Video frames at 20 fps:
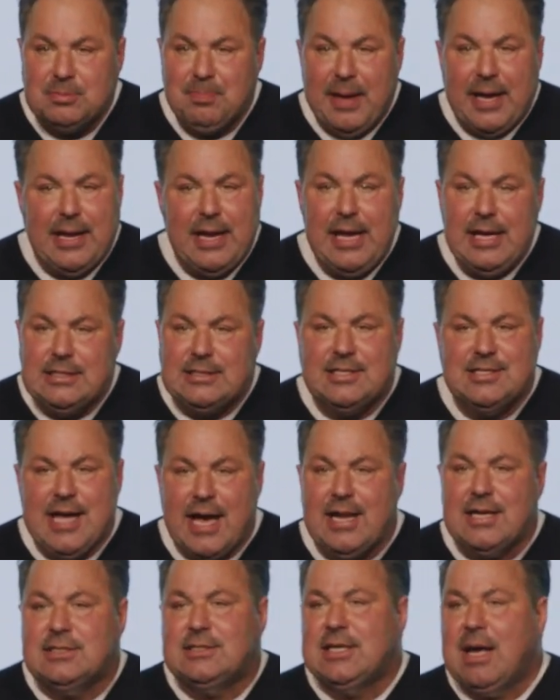Man, He set
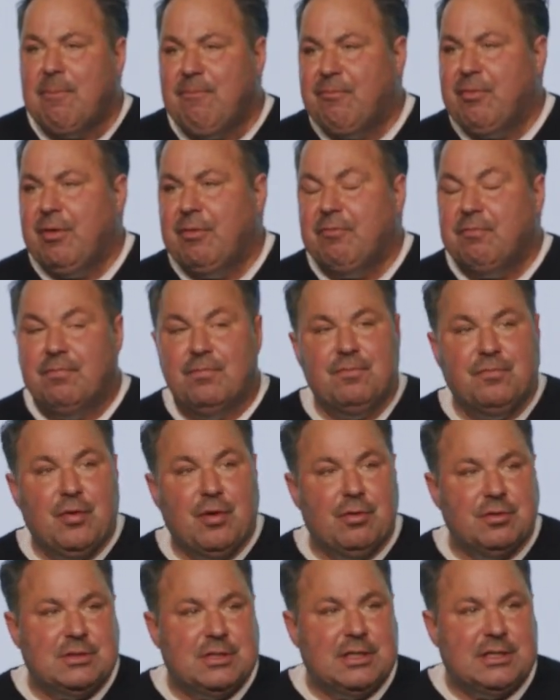us up for, for
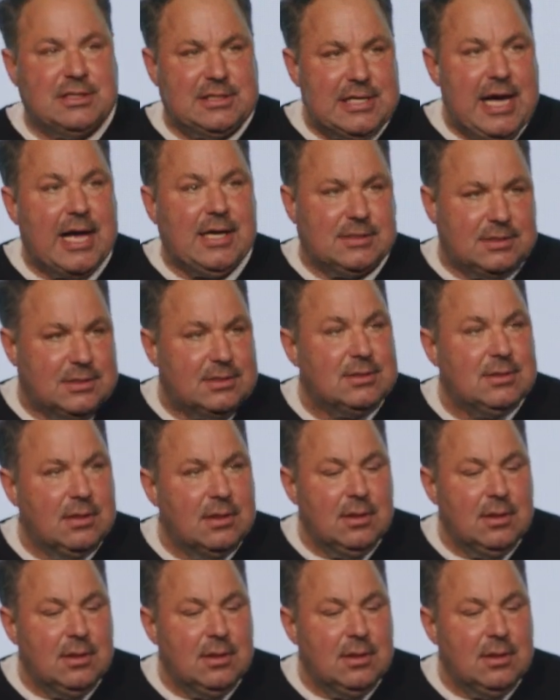success